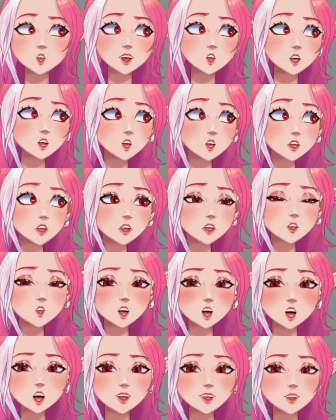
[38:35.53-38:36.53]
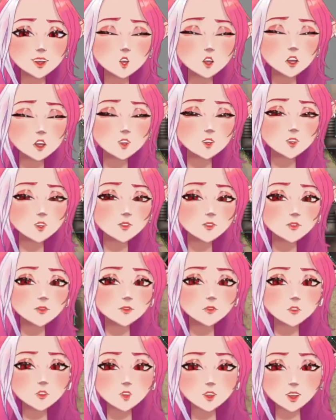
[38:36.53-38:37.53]
whole map dark,
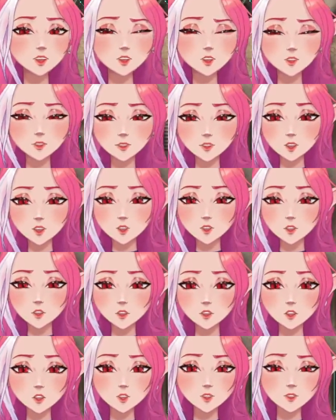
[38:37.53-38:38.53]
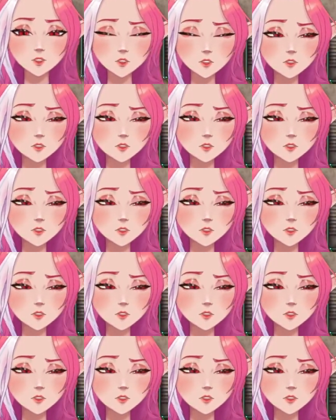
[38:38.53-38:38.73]
which is certainly a way to do it.